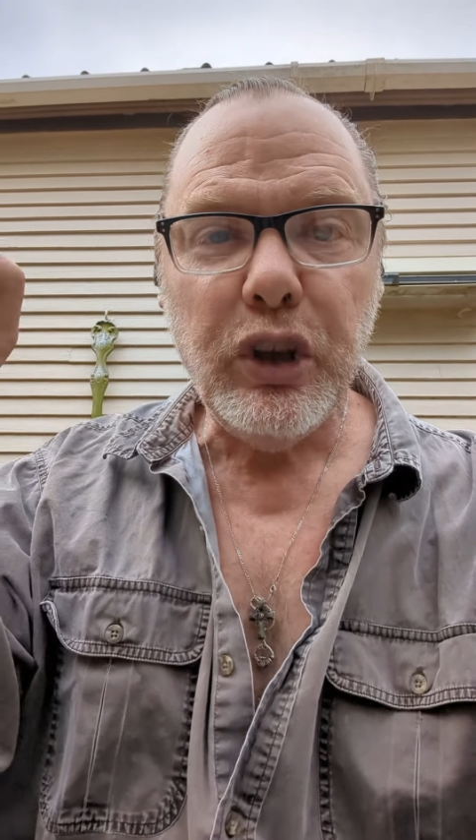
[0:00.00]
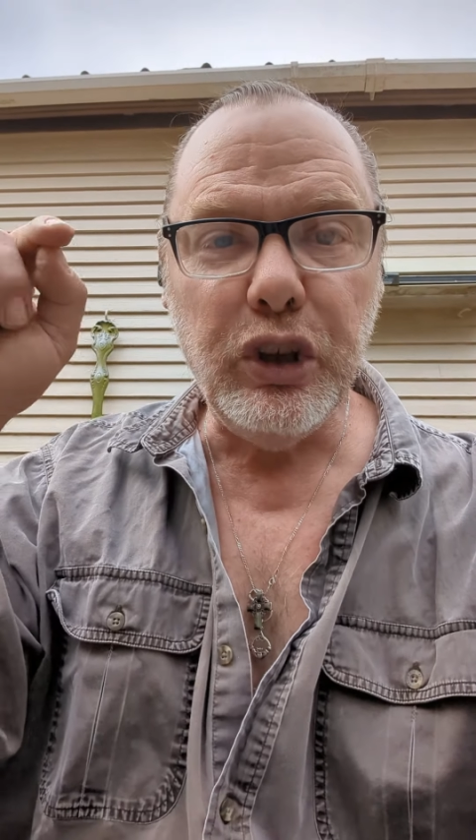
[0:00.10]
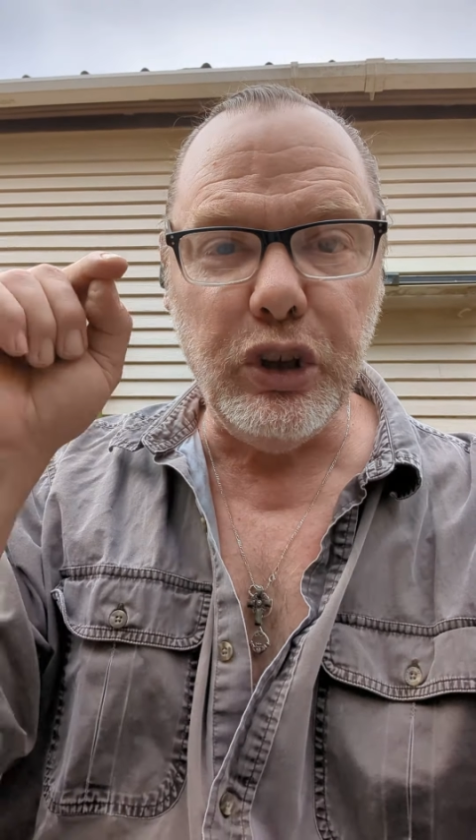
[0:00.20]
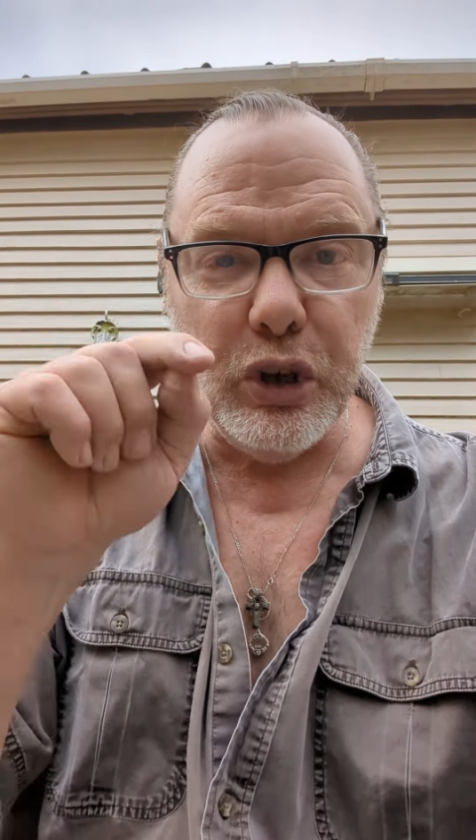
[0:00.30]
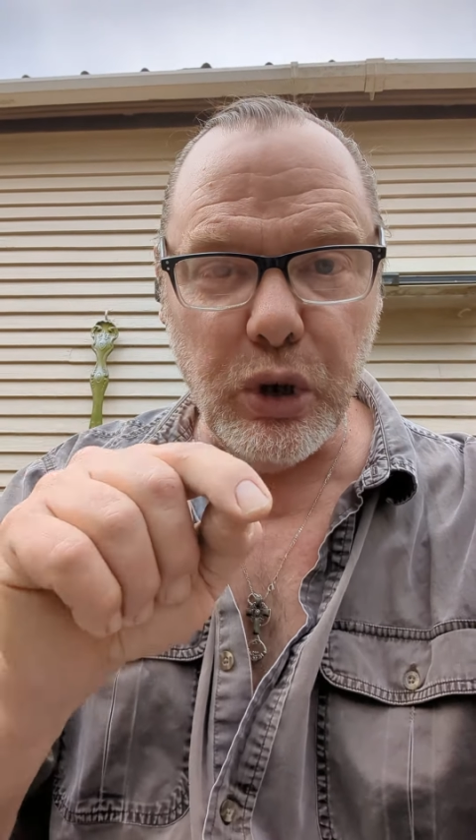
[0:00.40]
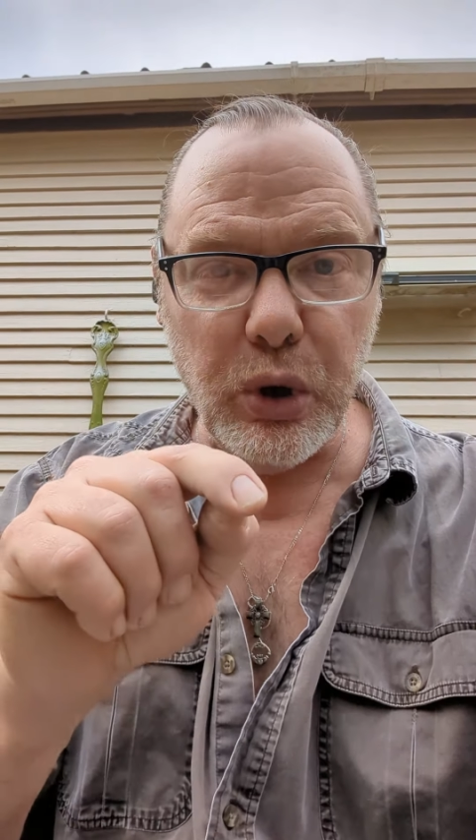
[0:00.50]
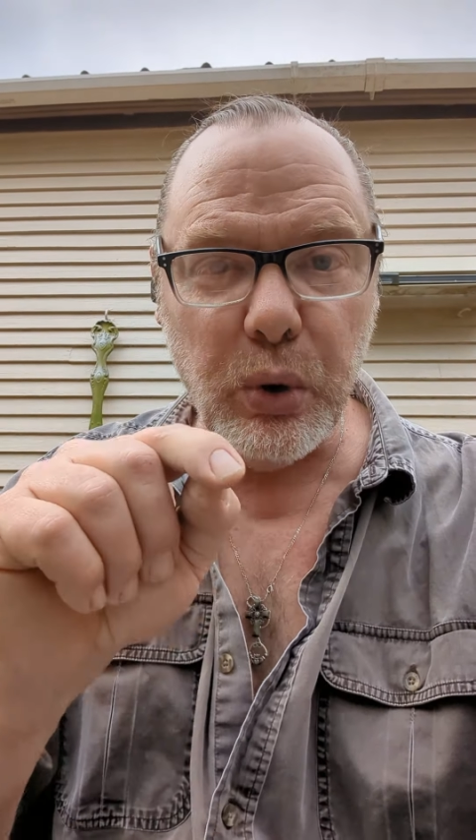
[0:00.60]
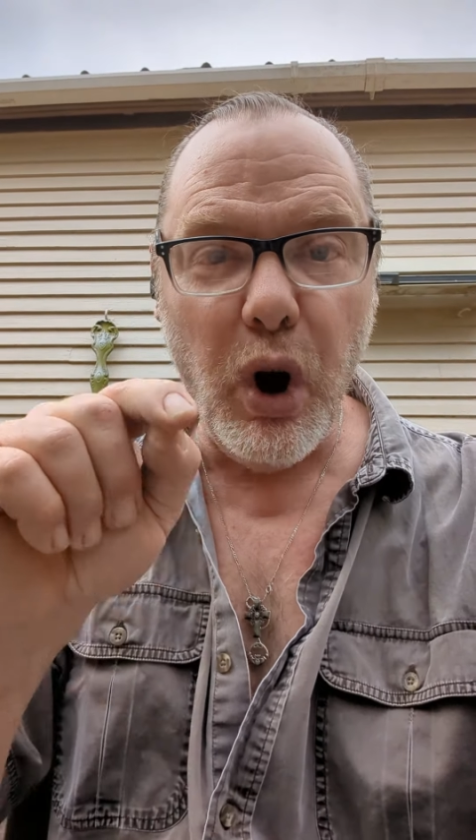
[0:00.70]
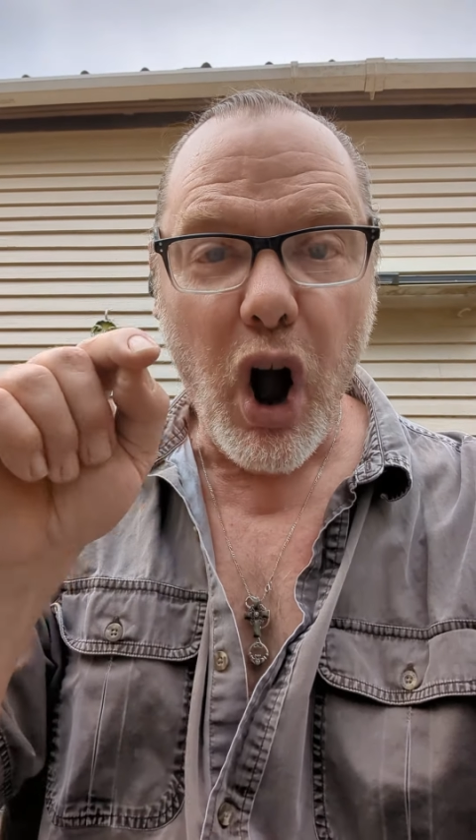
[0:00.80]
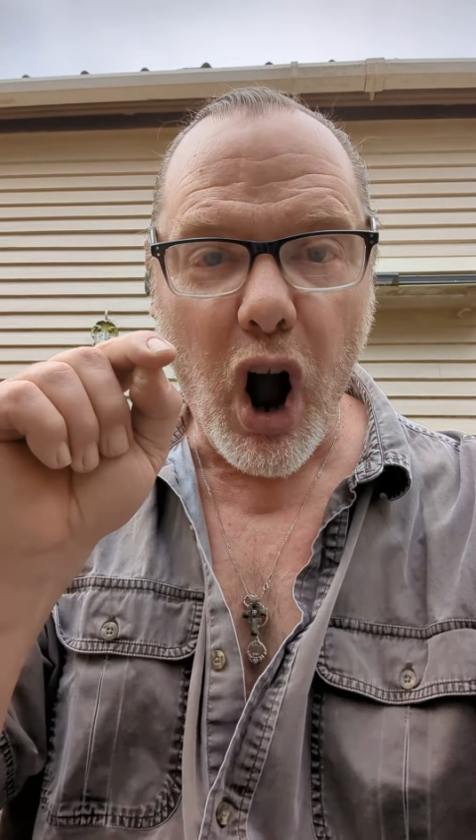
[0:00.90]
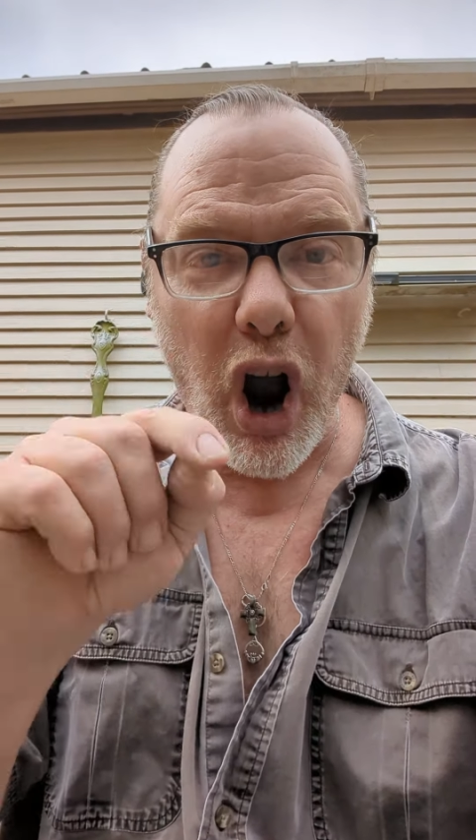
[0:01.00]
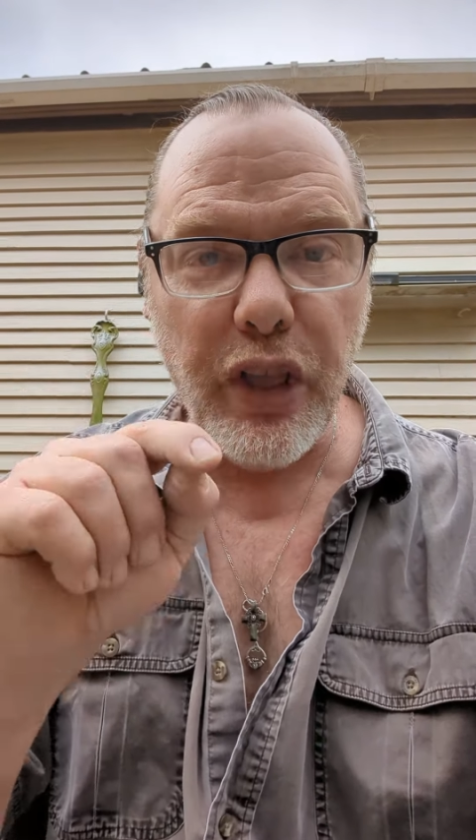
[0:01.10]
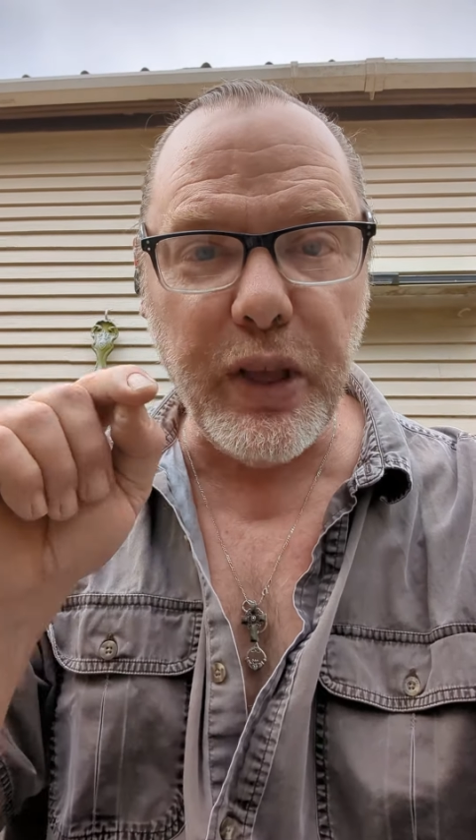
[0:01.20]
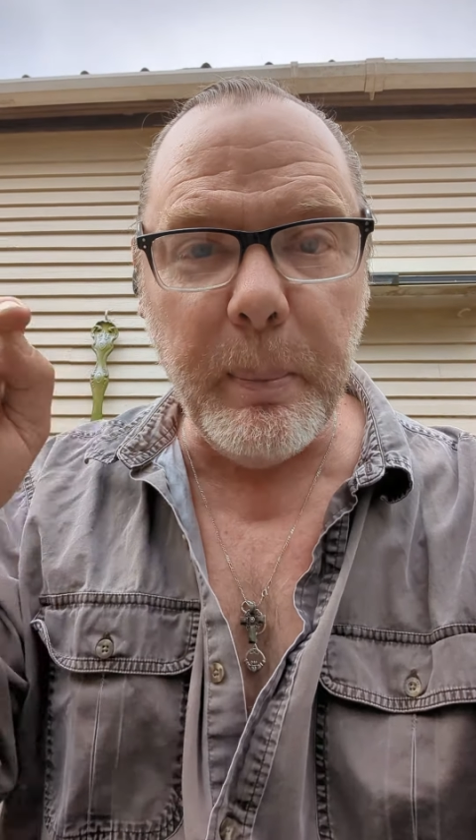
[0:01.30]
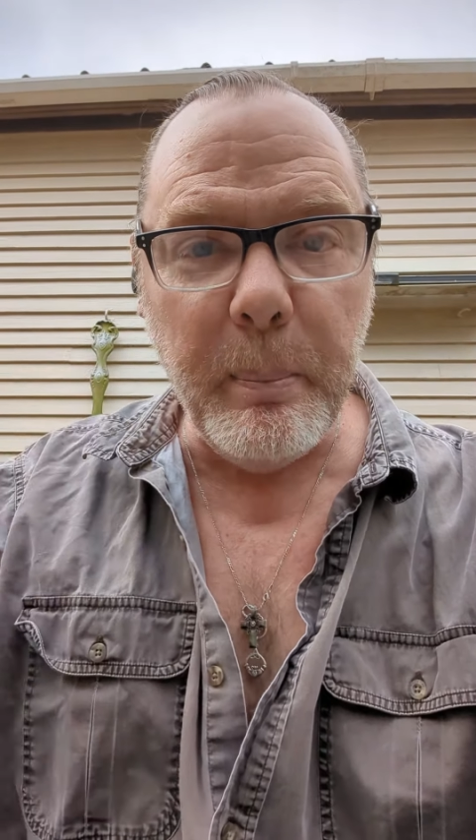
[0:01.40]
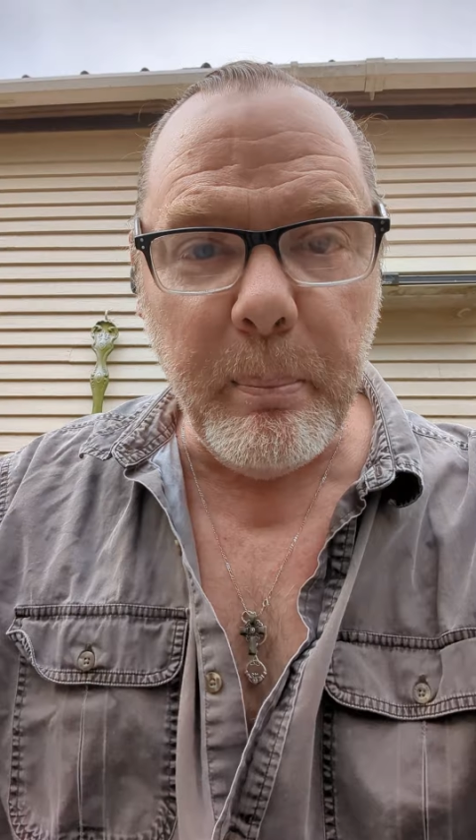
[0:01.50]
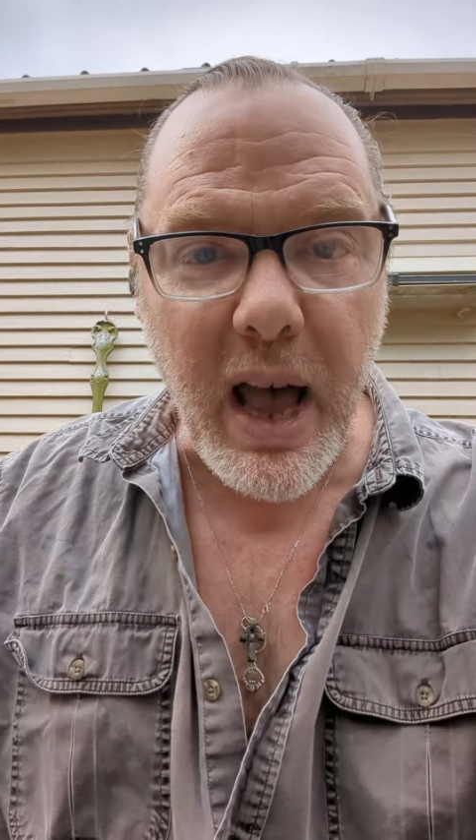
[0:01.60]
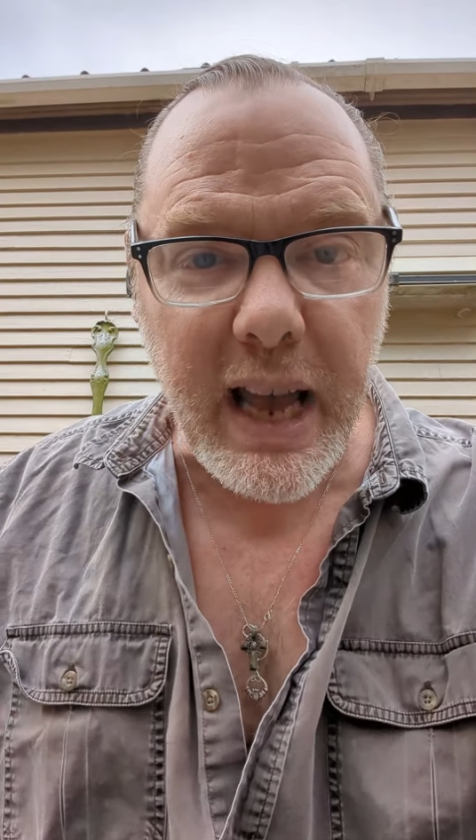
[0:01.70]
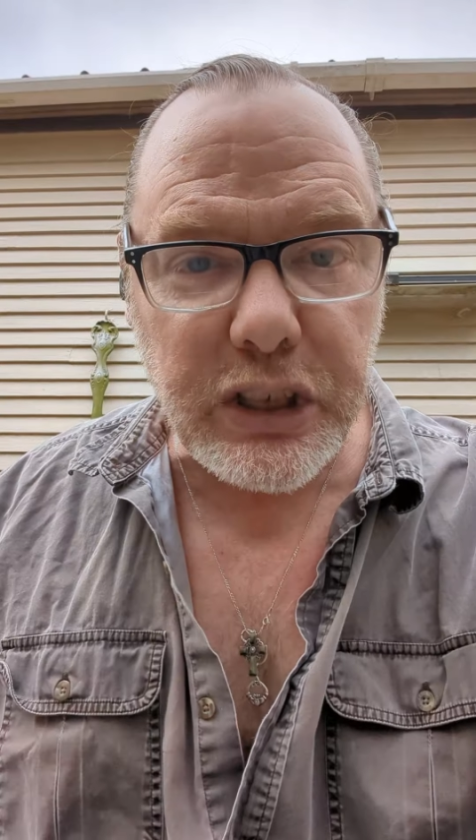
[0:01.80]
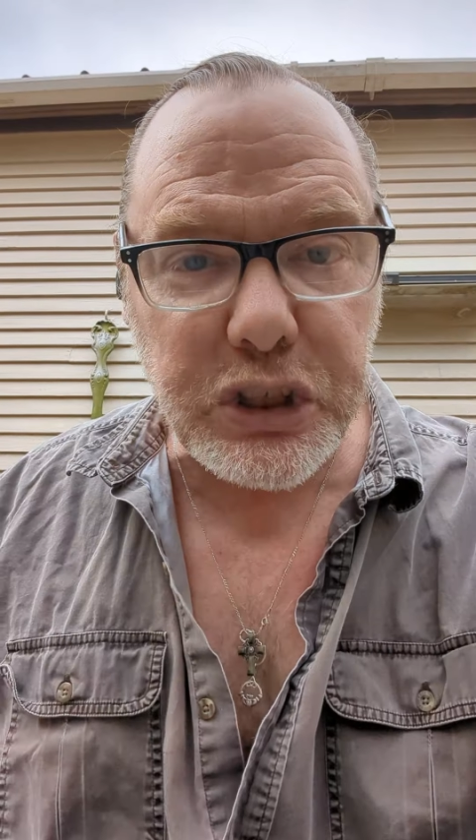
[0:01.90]
You are the
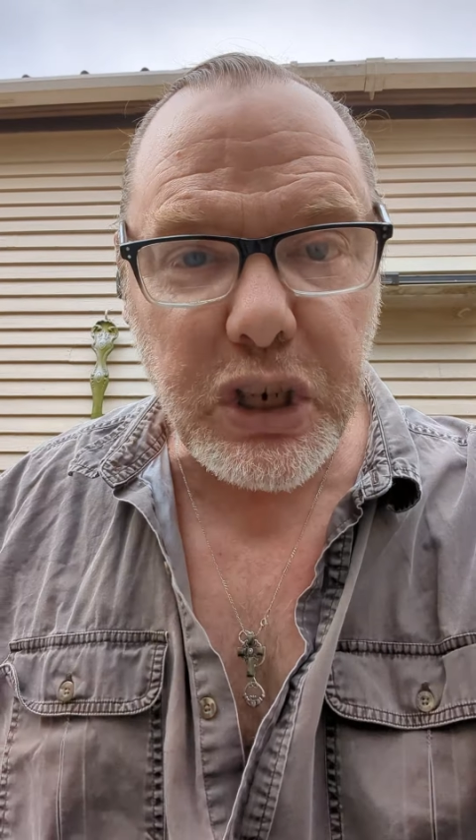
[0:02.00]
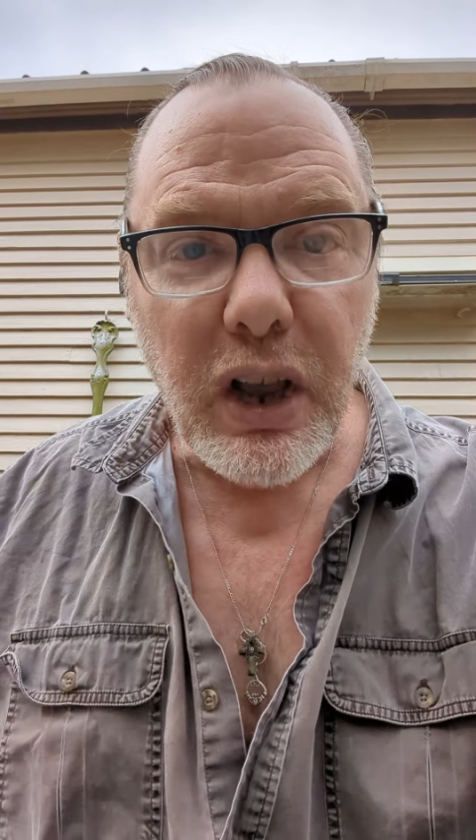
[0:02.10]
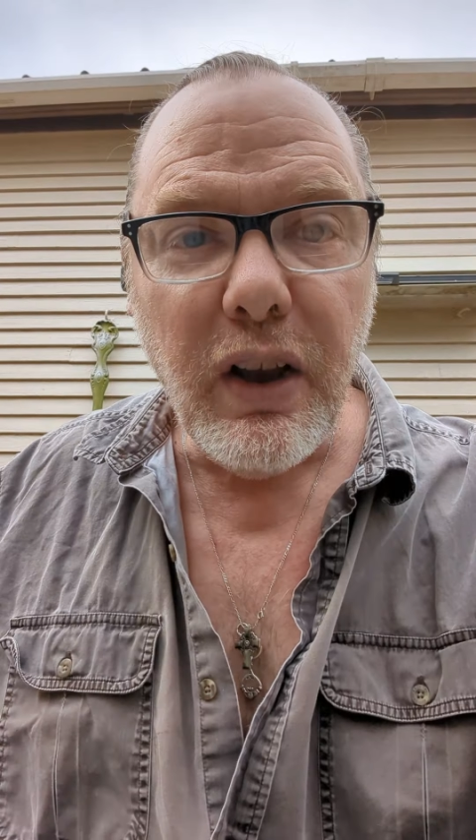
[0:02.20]
mesh